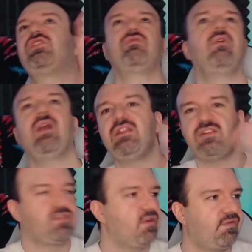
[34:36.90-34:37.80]
glitch through it,
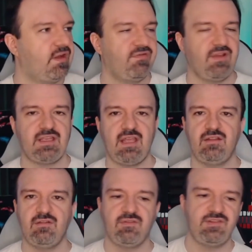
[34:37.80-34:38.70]
and you just go fucking fight
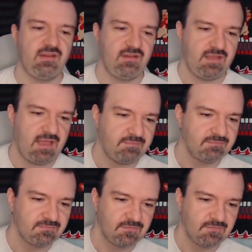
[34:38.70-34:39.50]
Ganondorf. It's the end of the game.